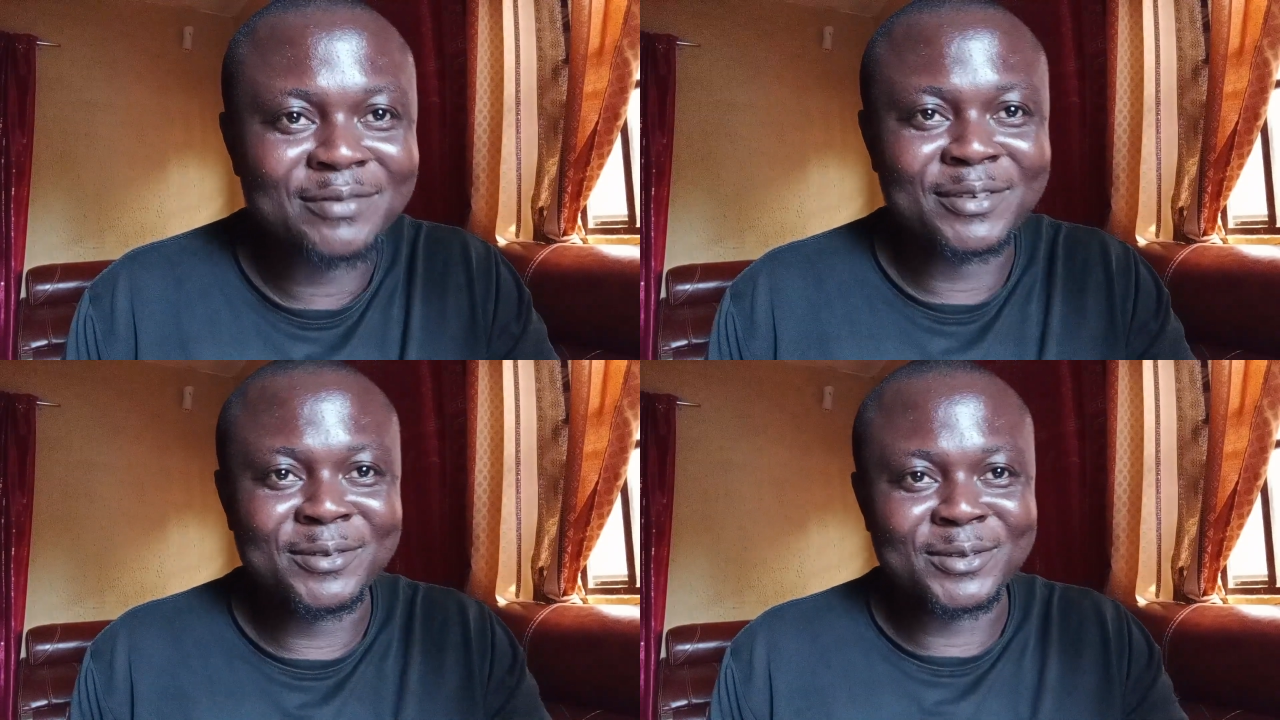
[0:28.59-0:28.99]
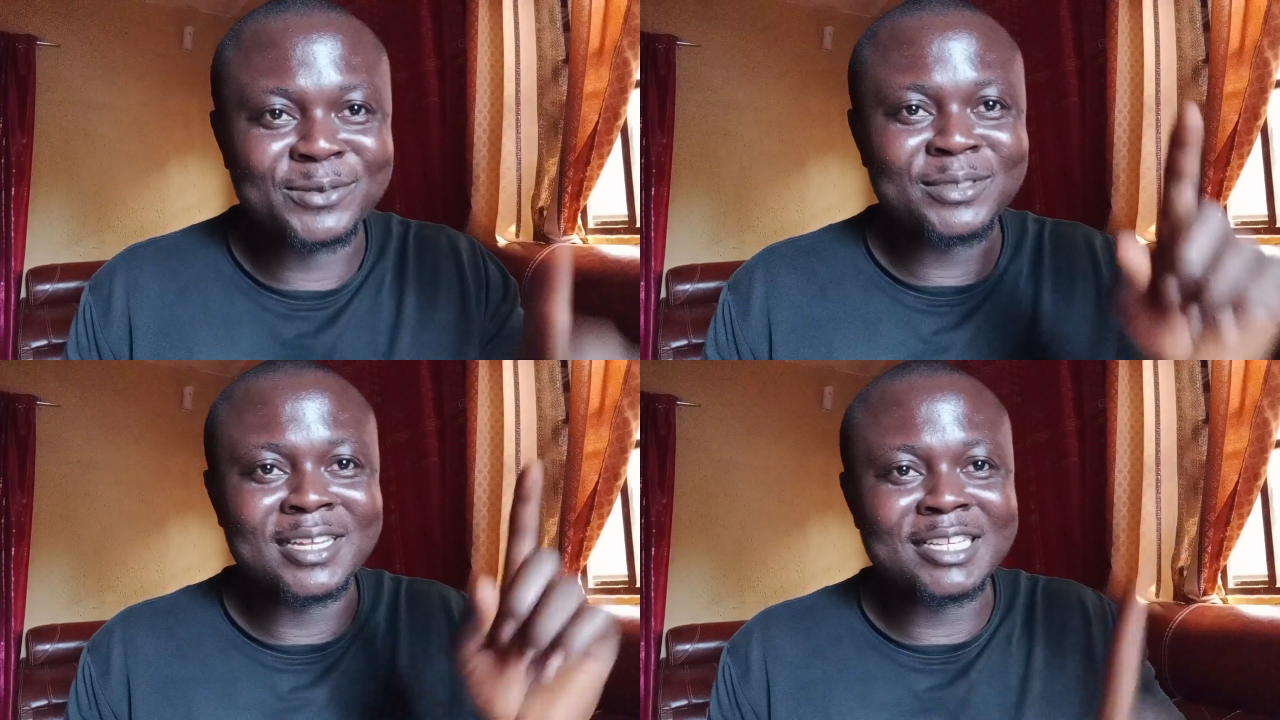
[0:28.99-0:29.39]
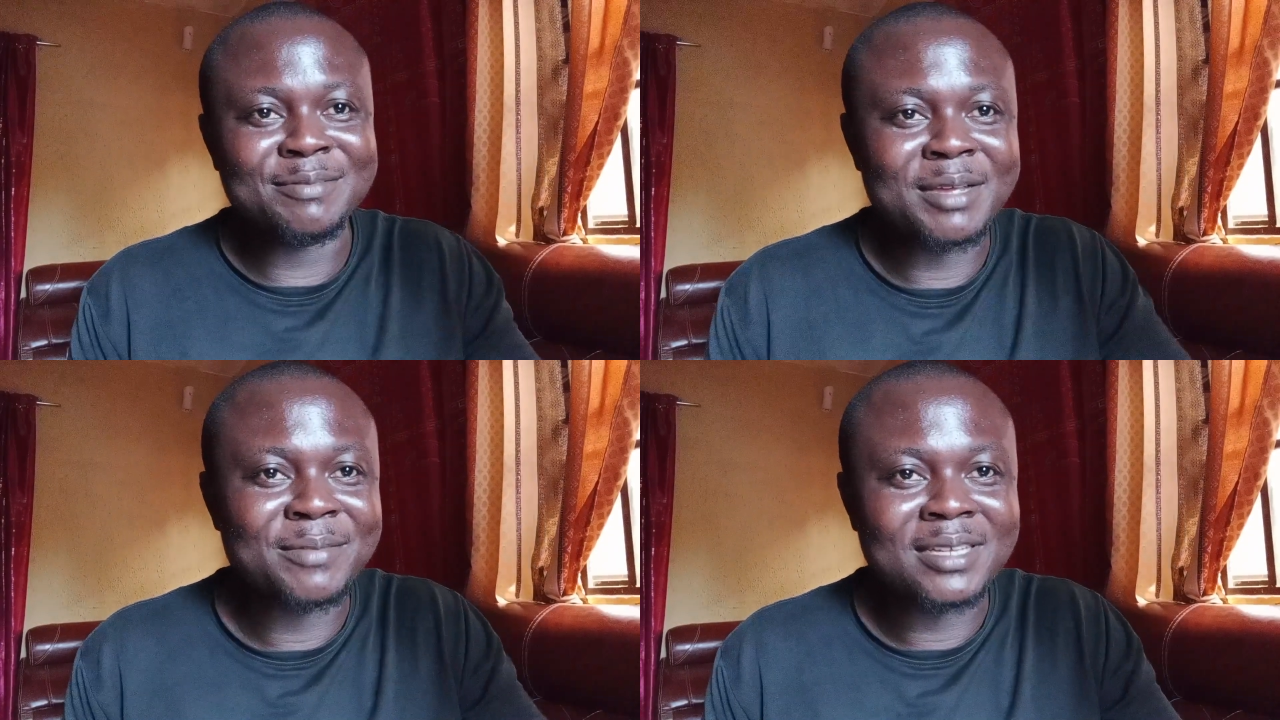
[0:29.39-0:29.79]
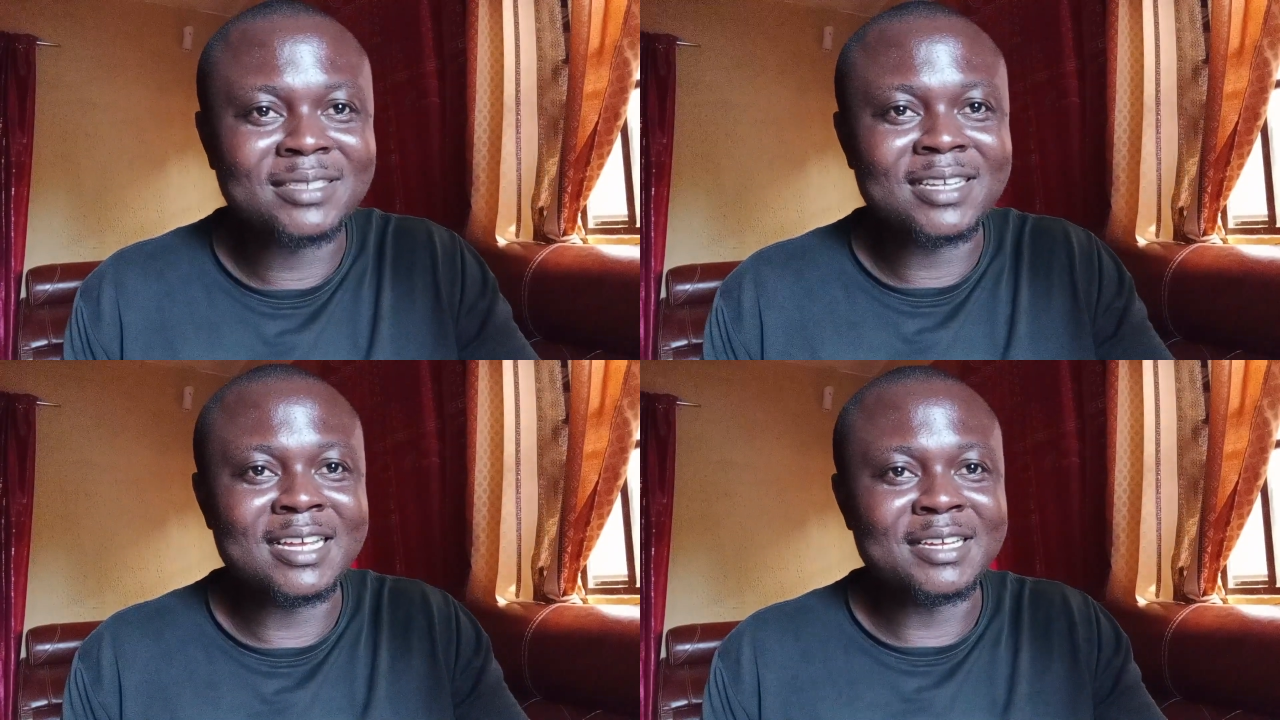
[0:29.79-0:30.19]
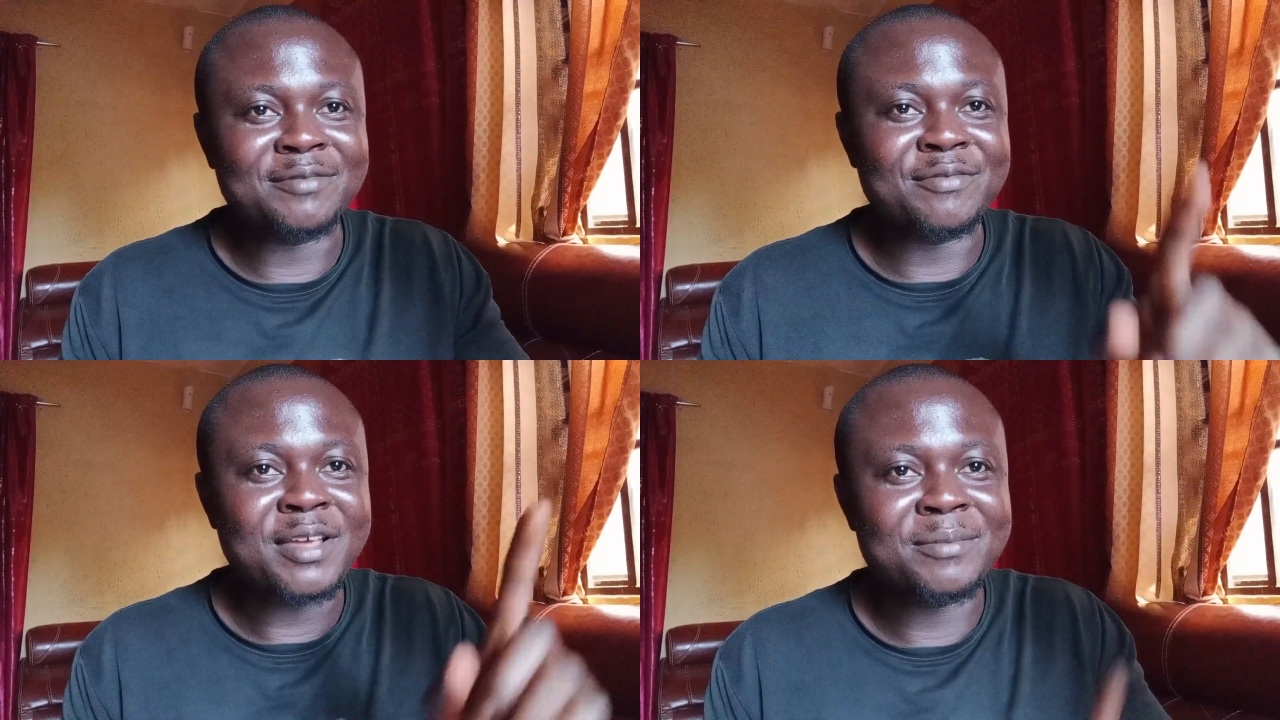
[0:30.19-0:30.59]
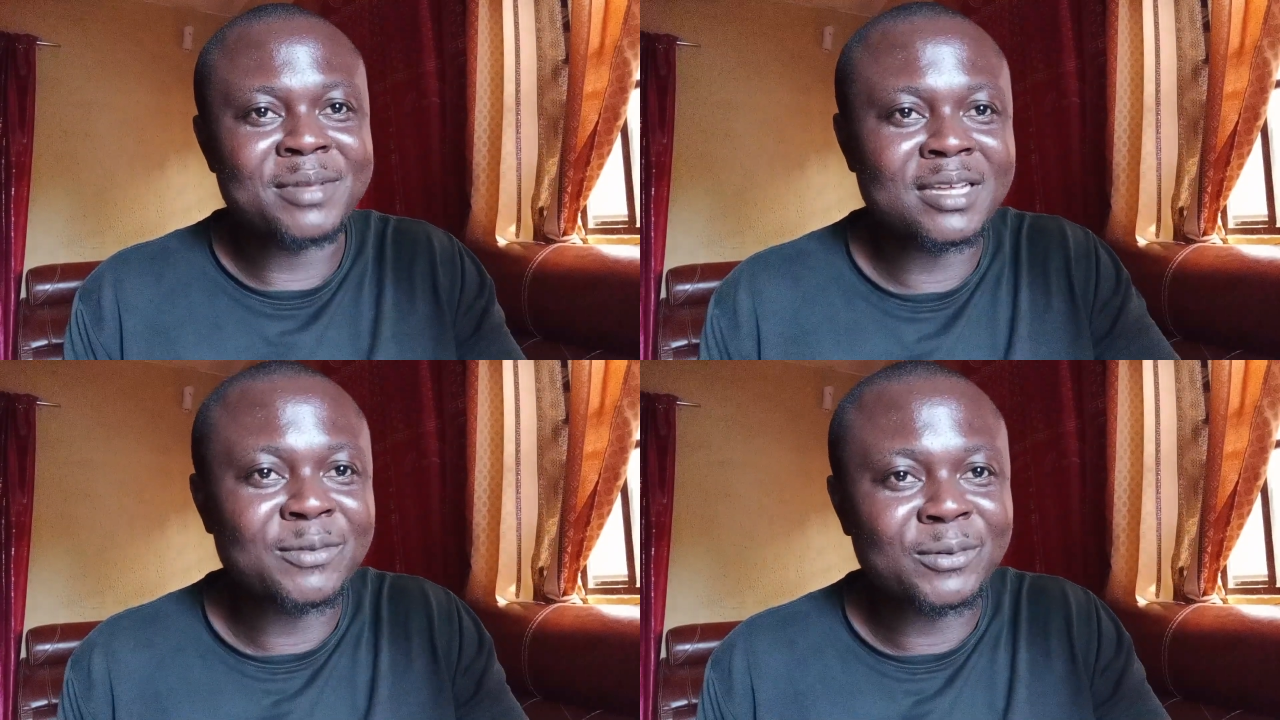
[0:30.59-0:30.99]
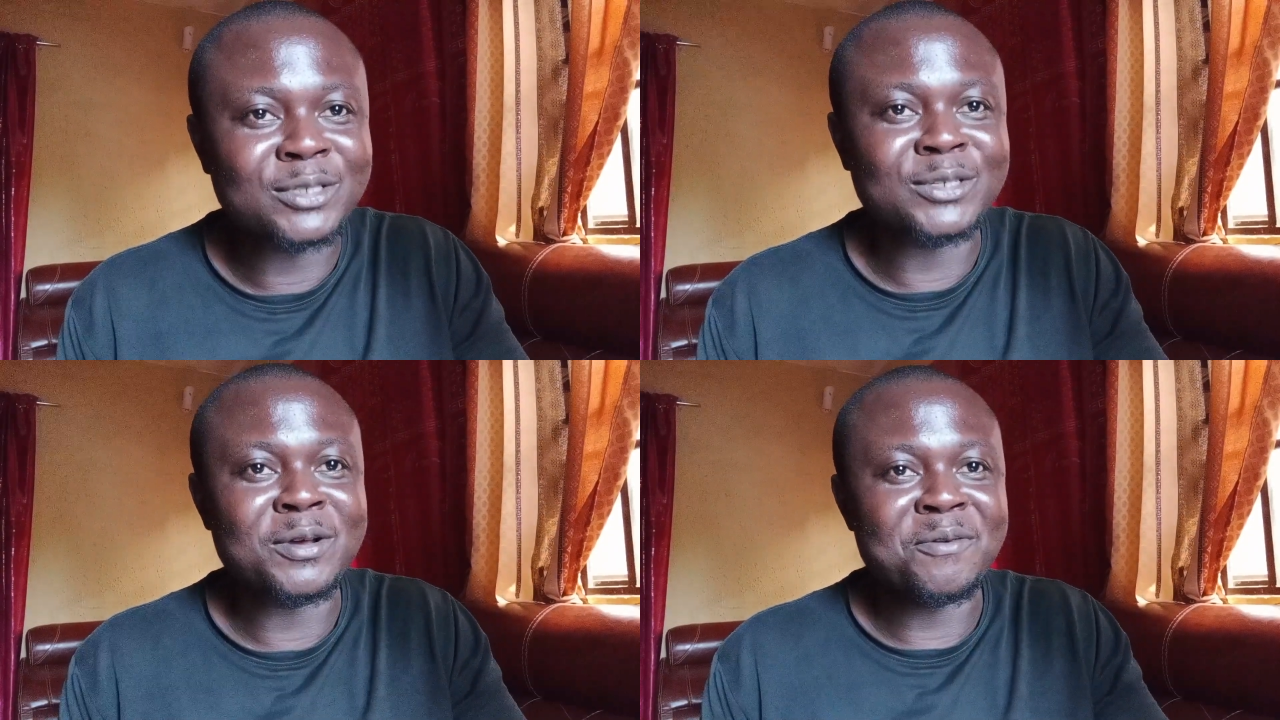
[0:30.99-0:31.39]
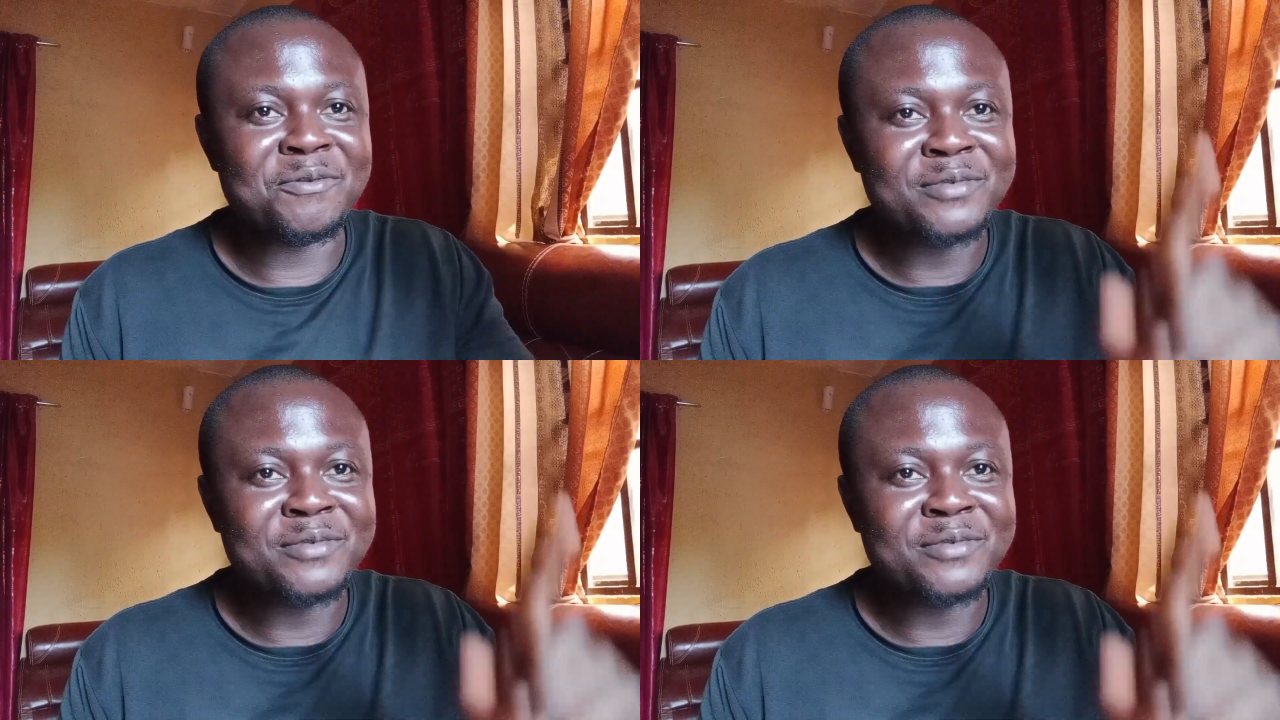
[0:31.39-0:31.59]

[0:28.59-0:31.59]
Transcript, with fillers: For those who sent me a message via WhatsApp,